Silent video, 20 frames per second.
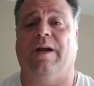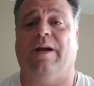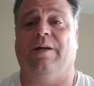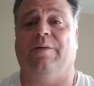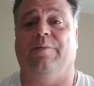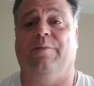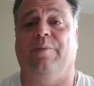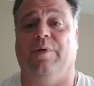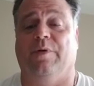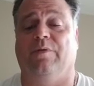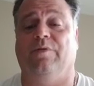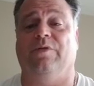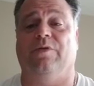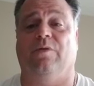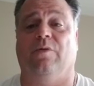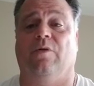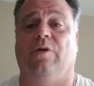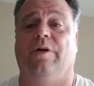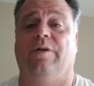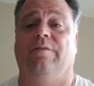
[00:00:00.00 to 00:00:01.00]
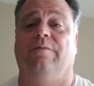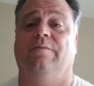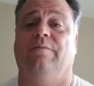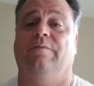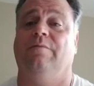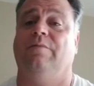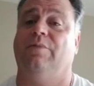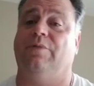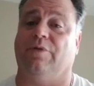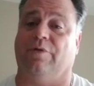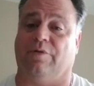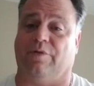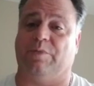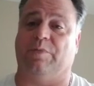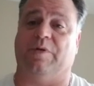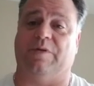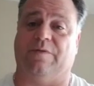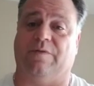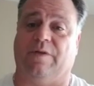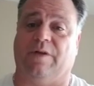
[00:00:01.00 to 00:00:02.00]
can build you one to your
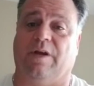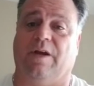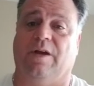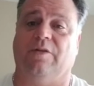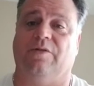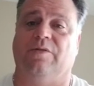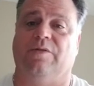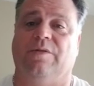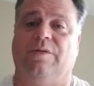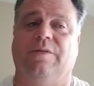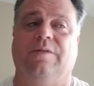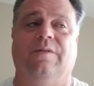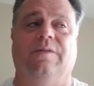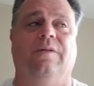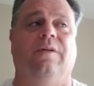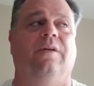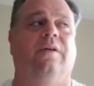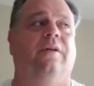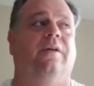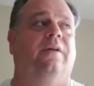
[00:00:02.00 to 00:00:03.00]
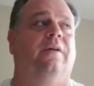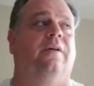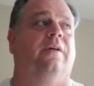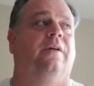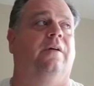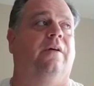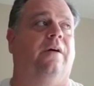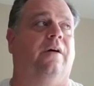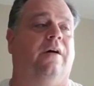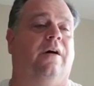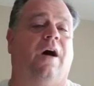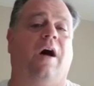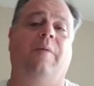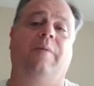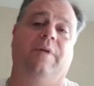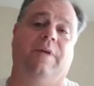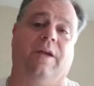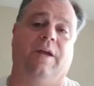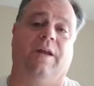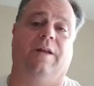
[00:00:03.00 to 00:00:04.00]
specifications. I'll
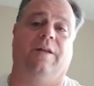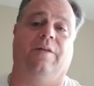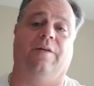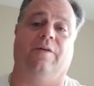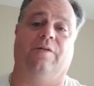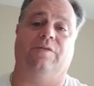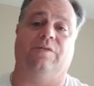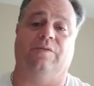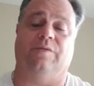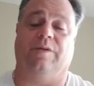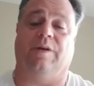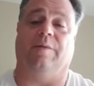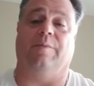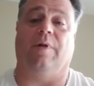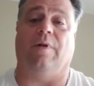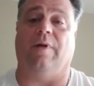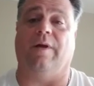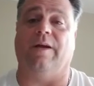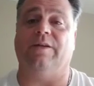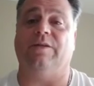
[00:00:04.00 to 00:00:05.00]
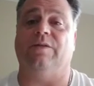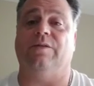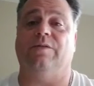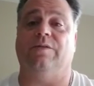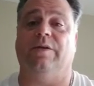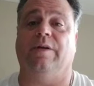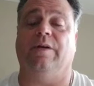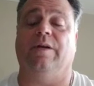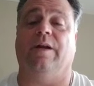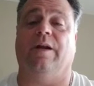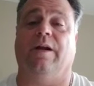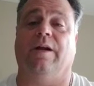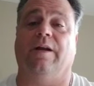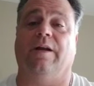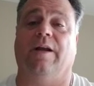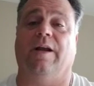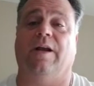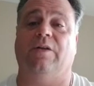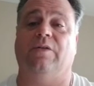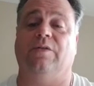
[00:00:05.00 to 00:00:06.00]
be getting there as soon as I get my licensing. I can
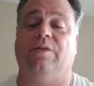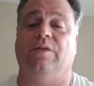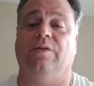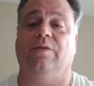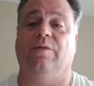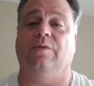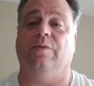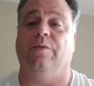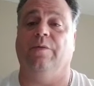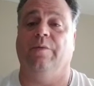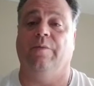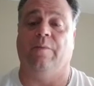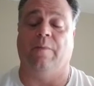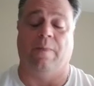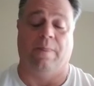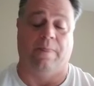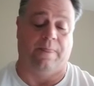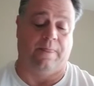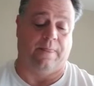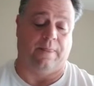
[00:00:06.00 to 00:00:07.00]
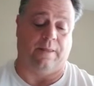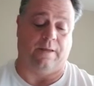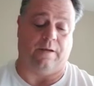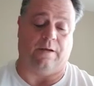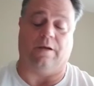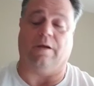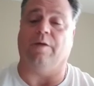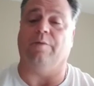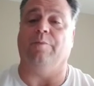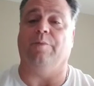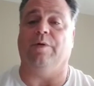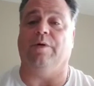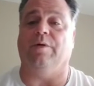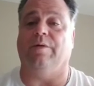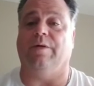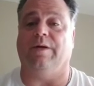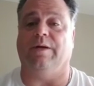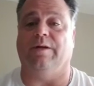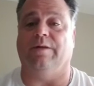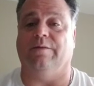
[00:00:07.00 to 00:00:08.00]
actually do gun
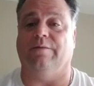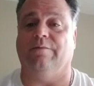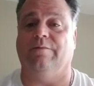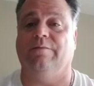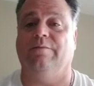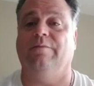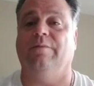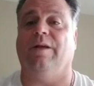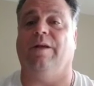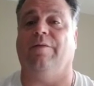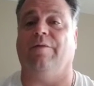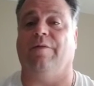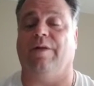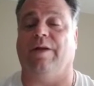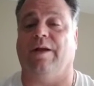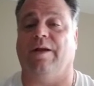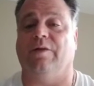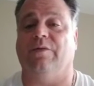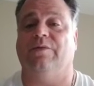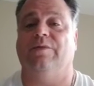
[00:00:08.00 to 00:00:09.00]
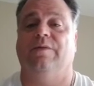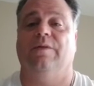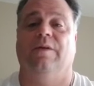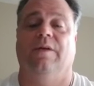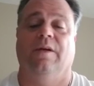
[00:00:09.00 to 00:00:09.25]
building and everything else.